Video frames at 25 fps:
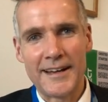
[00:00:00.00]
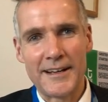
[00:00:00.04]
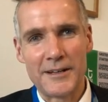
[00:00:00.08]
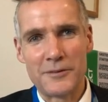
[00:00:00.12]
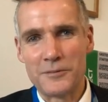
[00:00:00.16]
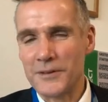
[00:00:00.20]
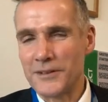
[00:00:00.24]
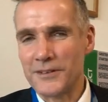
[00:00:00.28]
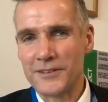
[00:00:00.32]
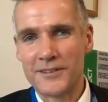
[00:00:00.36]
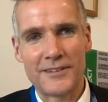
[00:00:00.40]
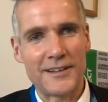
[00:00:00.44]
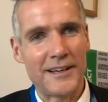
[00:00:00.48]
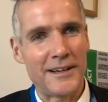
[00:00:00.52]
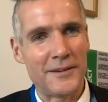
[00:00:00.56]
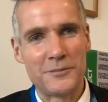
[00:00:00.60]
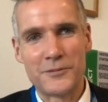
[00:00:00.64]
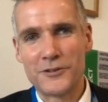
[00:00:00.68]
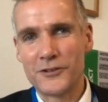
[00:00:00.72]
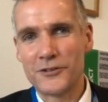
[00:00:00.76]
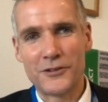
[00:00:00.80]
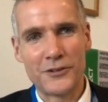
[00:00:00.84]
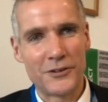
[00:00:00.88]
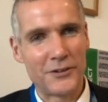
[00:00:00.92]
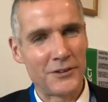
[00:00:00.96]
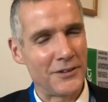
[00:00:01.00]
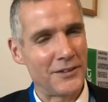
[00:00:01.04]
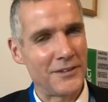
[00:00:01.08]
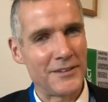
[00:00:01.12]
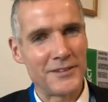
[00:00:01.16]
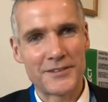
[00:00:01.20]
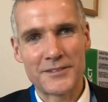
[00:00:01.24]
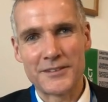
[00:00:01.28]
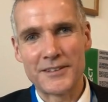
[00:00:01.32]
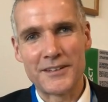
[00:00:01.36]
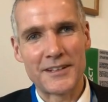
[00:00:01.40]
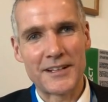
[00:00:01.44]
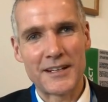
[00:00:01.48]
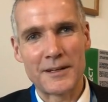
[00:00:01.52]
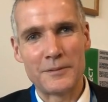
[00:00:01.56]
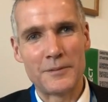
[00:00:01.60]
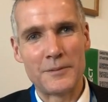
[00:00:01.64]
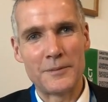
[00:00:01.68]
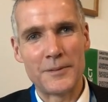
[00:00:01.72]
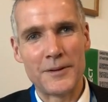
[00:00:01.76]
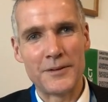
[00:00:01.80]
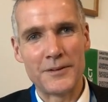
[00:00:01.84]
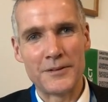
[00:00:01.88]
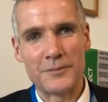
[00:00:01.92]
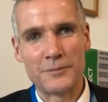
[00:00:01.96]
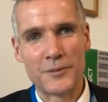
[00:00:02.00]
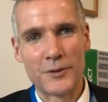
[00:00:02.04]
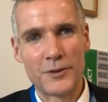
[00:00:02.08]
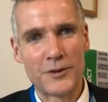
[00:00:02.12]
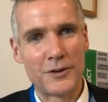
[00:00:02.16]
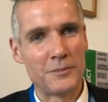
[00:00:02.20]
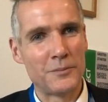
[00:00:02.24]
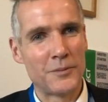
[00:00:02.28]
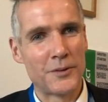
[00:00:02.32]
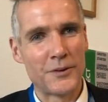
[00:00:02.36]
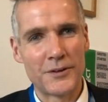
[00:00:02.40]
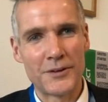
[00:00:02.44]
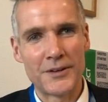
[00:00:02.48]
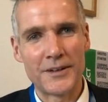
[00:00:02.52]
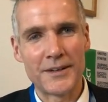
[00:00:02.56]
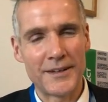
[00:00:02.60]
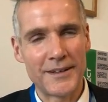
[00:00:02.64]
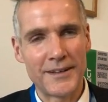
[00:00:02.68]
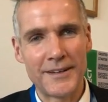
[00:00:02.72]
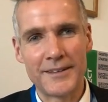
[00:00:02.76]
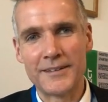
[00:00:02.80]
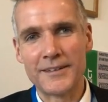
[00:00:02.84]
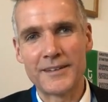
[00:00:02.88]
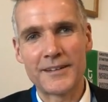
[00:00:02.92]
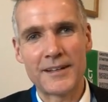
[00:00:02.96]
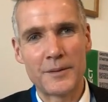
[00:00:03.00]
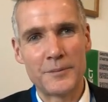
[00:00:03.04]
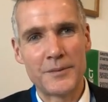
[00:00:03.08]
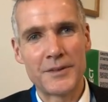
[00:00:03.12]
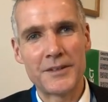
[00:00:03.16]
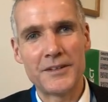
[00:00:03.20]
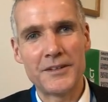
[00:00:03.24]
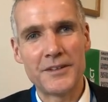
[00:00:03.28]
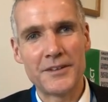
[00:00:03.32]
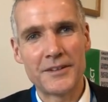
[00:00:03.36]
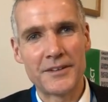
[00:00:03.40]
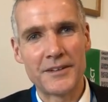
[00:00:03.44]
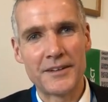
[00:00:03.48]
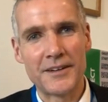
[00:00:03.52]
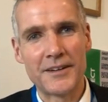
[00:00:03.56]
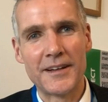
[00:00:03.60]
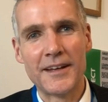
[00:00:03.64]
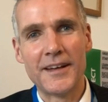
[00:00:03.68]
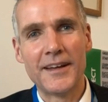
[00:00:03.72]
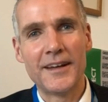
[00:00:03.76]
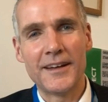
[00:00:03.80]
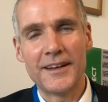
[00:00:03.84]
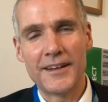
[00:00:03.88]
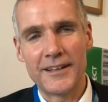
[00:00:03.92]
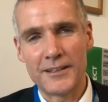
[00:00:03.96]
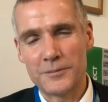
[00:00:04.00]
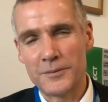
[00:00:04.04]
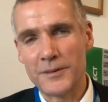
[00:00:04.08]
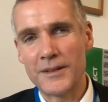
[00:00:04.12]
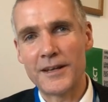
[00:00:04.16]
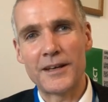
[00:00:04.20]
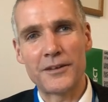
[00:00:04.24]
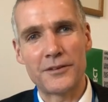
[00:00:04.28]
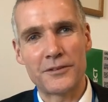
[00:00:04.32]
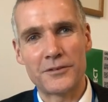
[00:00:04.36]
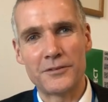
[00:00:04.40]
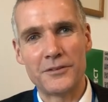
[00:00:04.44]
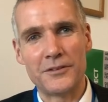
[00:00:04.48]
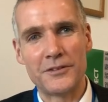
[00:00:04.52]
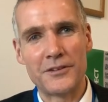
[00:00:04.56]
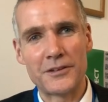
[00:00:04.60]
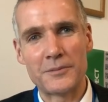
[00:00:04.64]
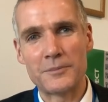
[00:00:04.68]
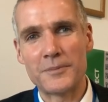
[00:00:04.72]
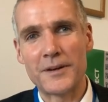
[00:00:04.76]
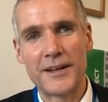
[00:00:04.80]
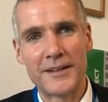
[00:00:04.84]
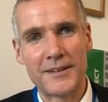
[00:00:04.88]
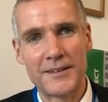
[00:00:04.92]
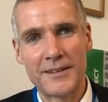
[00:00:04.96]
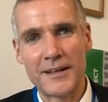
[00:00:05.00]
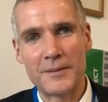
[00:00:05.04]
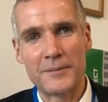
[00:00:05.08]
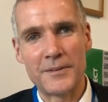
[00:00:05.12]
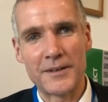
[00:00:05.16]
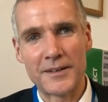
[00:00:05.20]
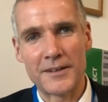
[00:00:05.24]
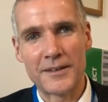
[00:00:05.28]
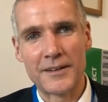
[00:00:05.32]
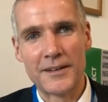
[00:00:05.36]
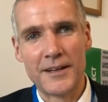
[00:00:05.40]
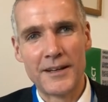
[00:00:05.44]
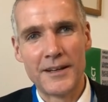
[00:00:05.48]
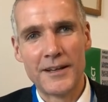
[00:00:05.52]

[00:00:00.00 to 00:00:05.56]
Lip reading: which I'm sure is going to come about more and more in the coming year as we get through this pandemic.